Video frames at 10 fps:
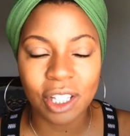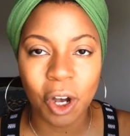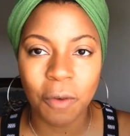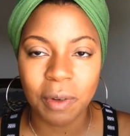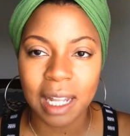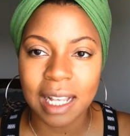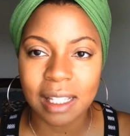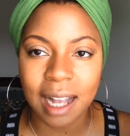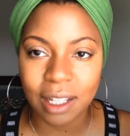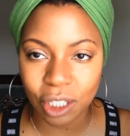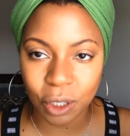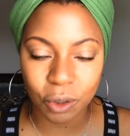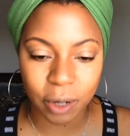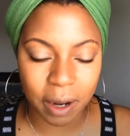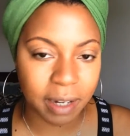so hopefully it's not too
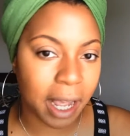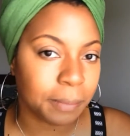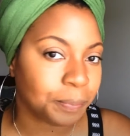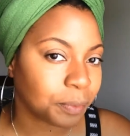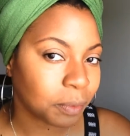drowned out.